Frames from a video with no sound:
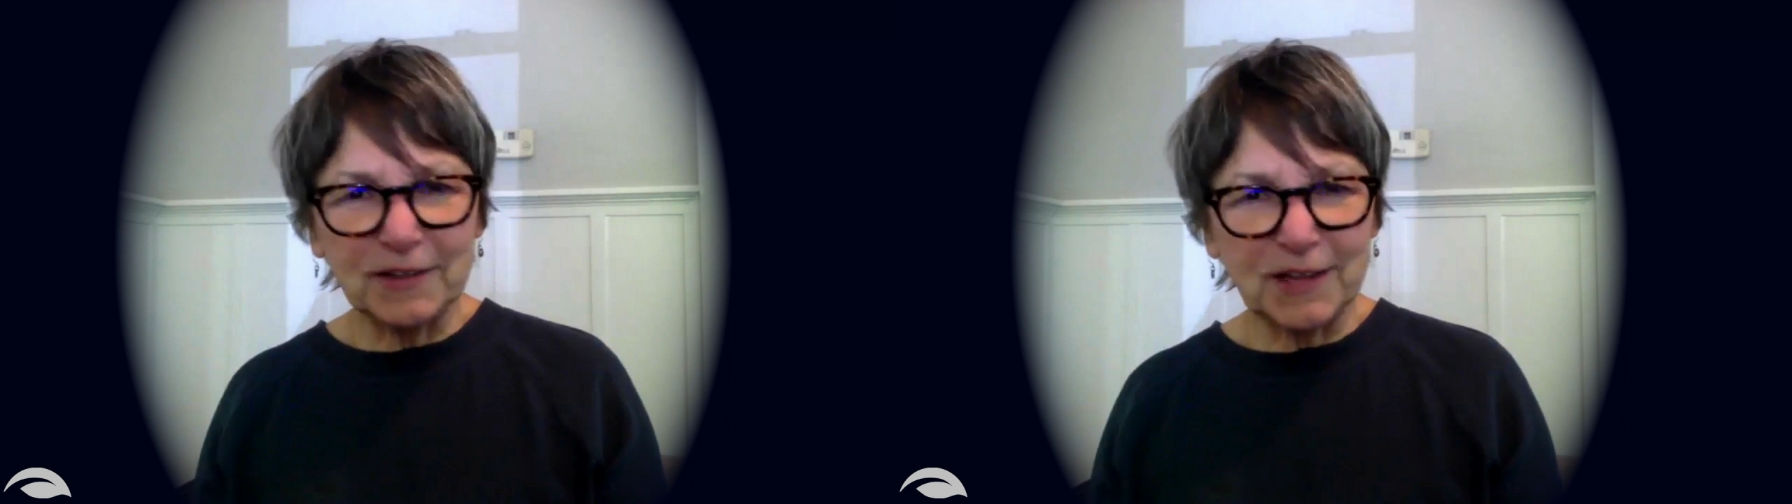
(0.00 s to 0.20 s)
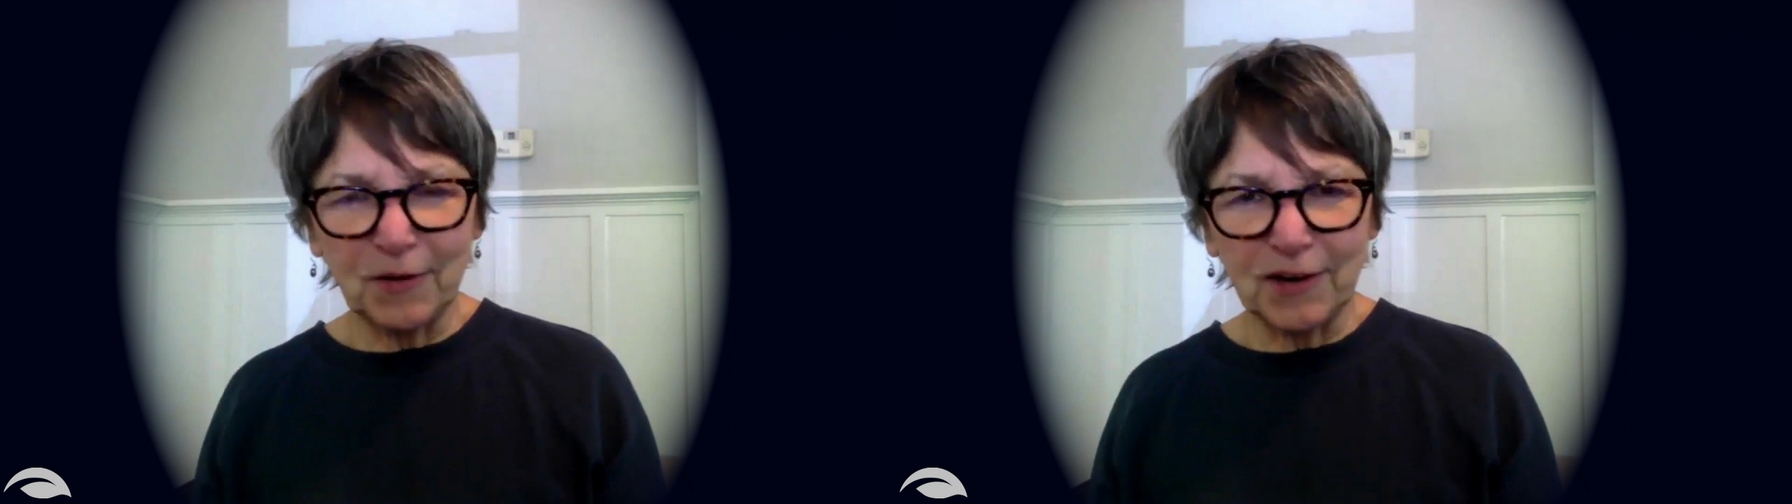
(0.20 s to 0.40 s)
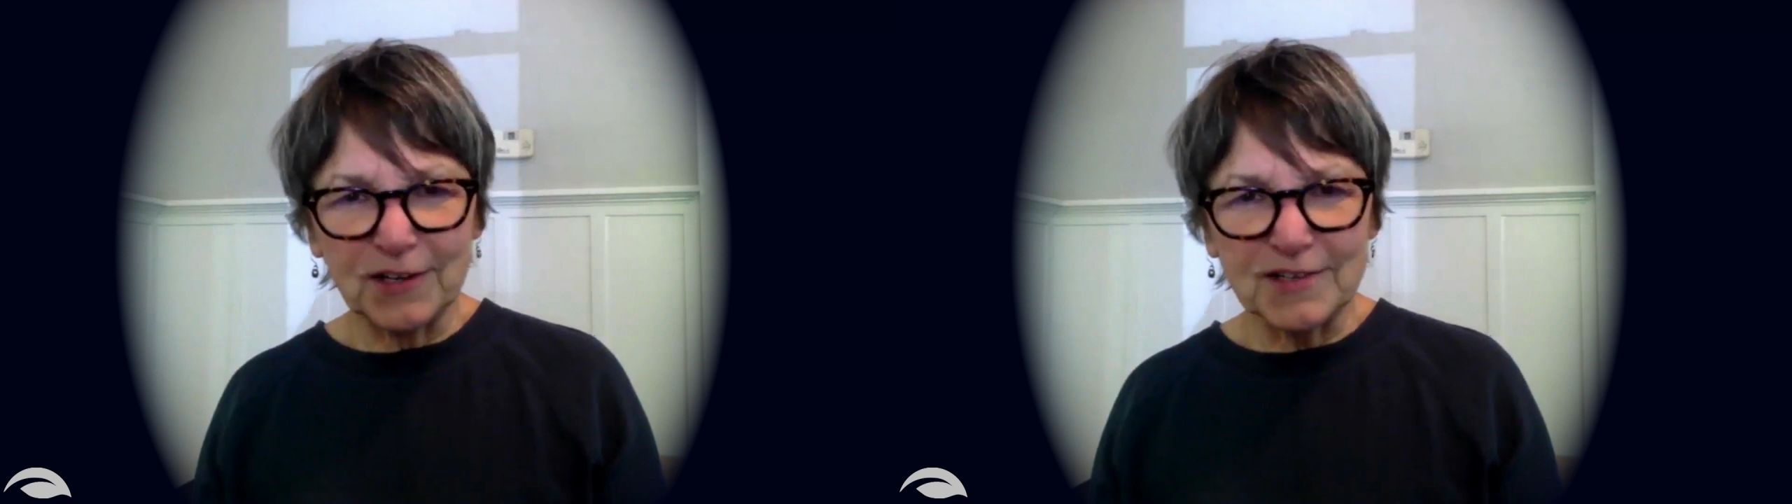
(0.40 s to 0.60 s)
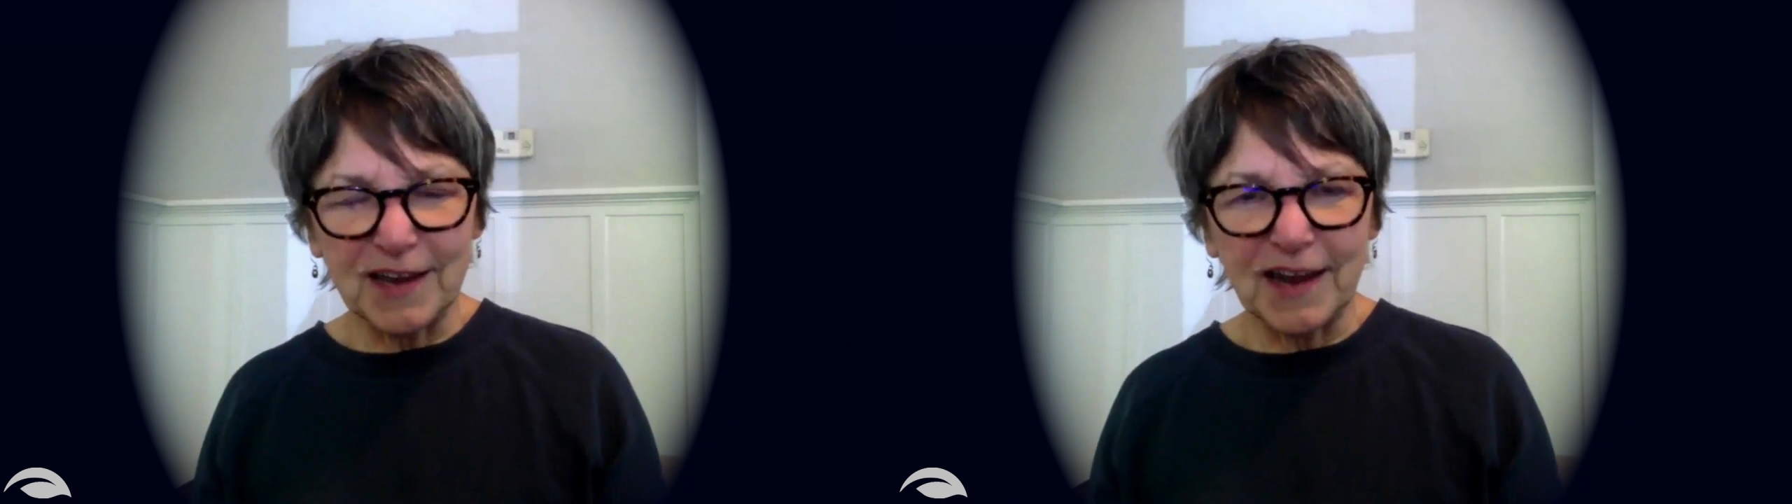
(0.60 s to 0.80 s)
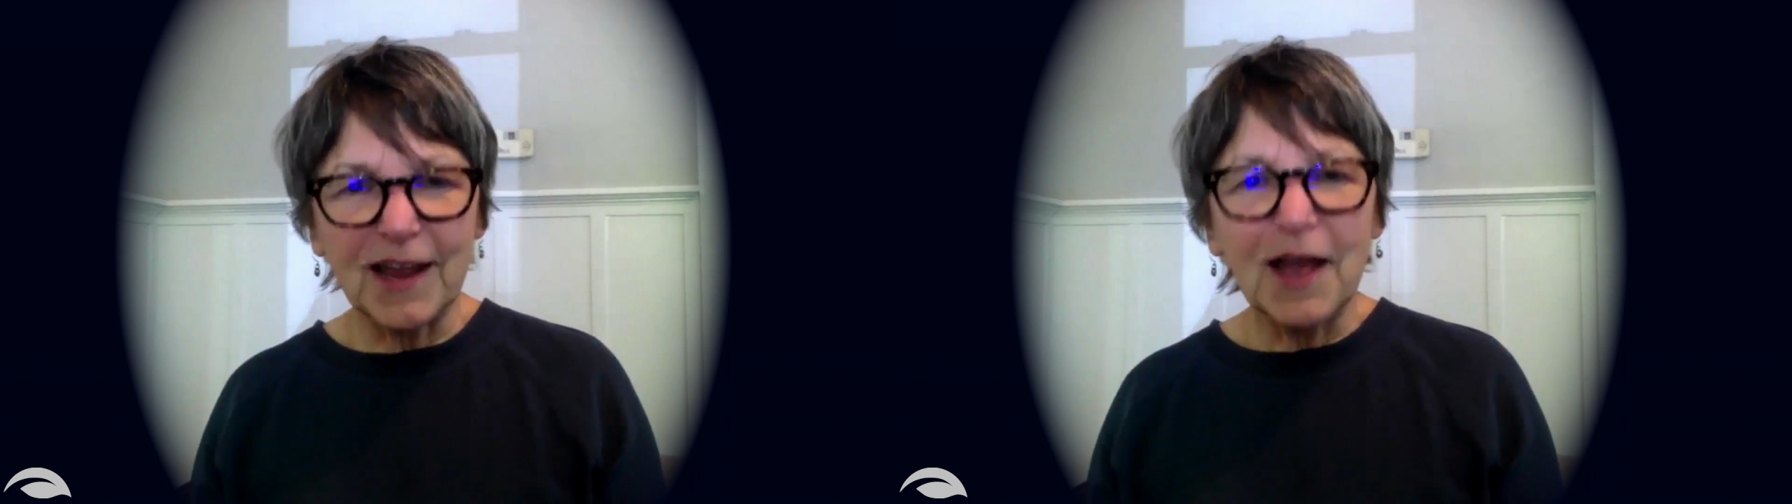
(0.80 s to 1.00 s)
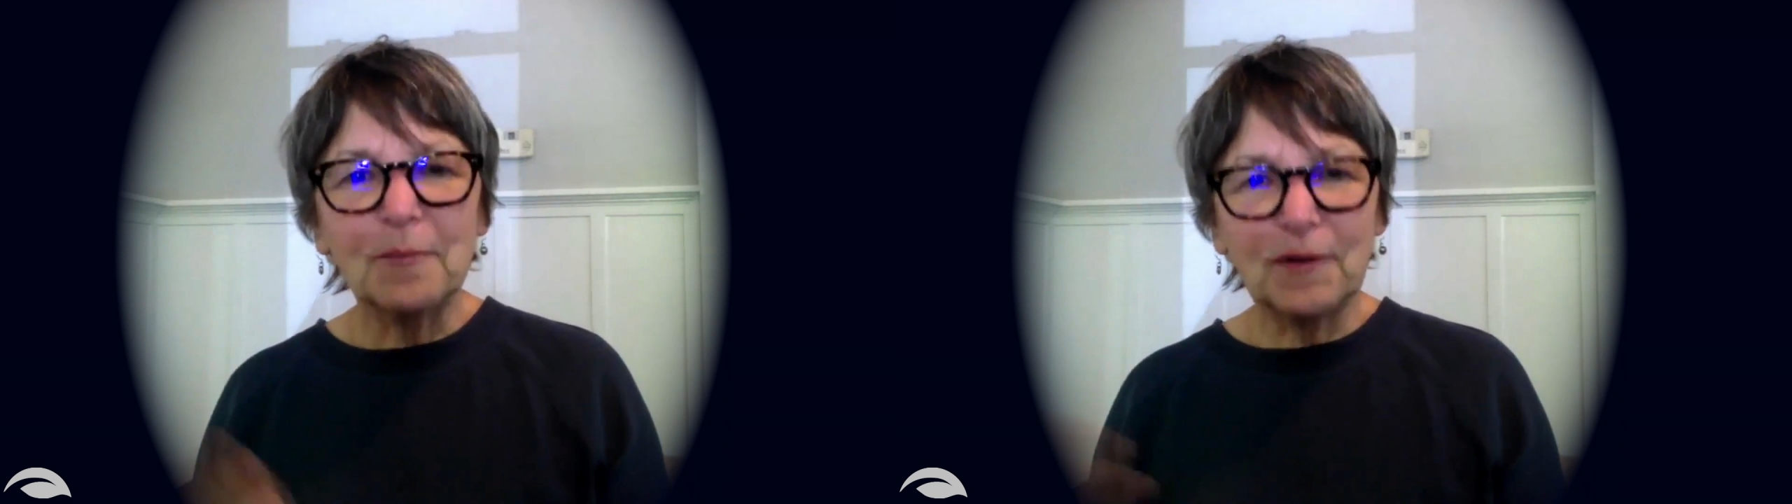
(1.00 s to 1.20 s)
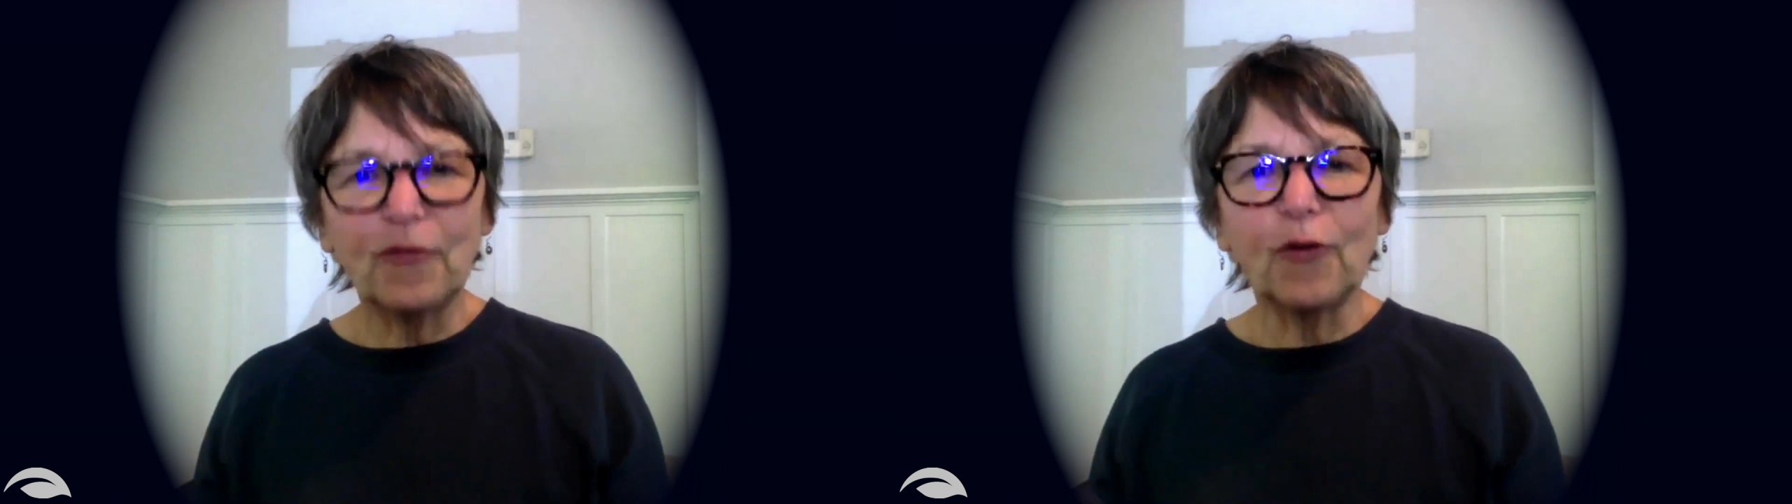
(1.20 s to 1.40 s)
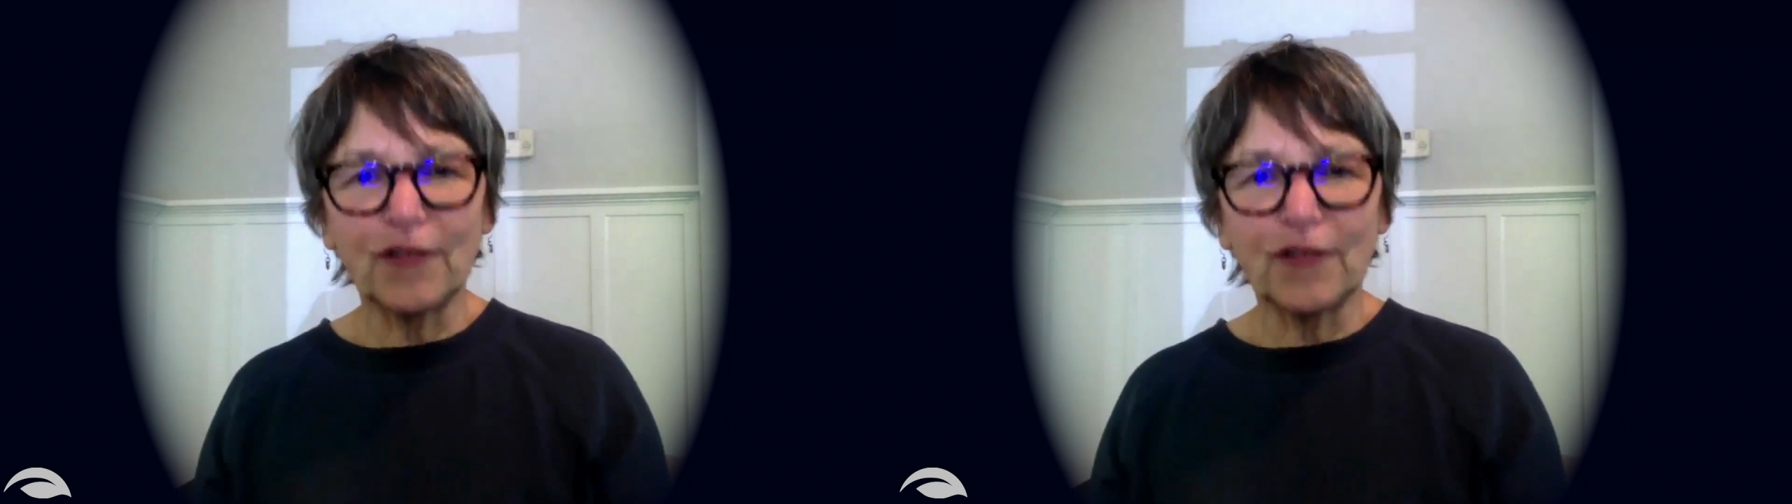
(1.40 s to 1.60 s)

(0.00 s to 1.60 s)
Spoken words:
they were going to say before